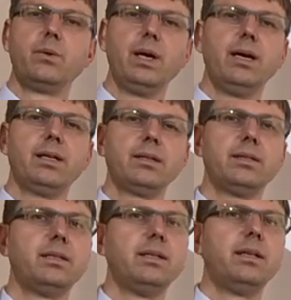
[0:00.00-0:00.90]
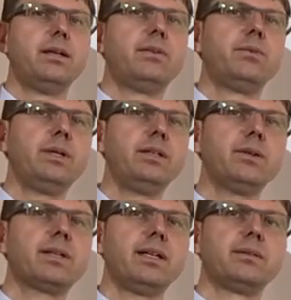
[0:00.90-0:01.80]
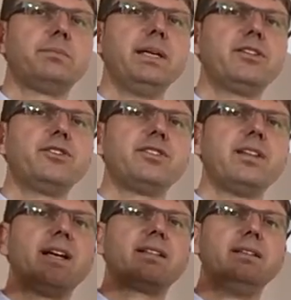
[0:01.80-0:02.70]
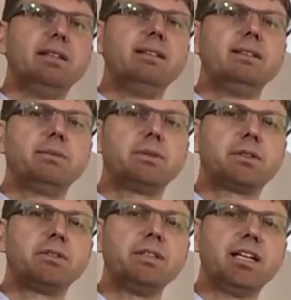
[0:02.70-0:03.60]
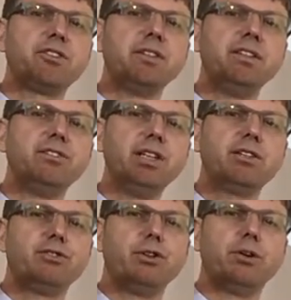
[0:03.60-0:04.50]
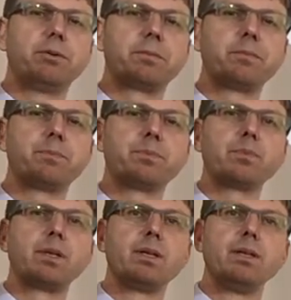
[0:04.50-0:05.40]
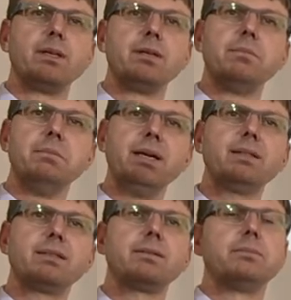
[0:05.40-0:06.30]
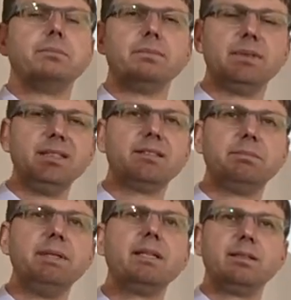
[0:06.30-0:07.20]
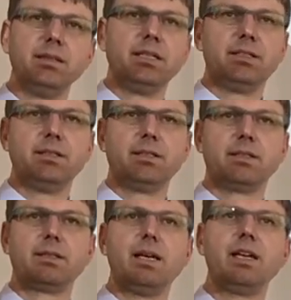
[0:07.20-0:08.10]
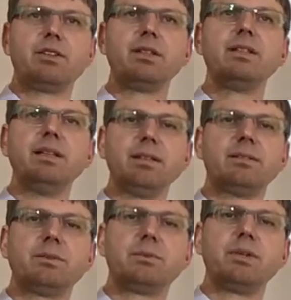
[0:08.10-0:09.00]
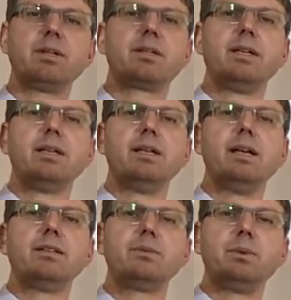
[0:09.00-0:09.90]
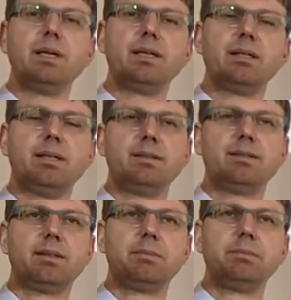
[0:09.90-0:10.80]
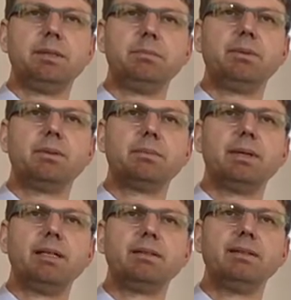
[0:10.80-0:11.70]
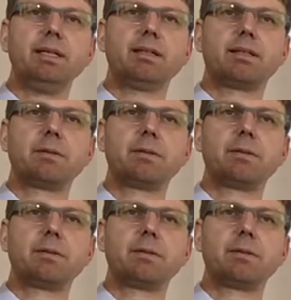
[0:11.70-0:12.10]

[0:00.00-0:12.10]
Well, if we look at pictures like these, one could actually think so. But this big nudging actually doesn't work as well as some people might think.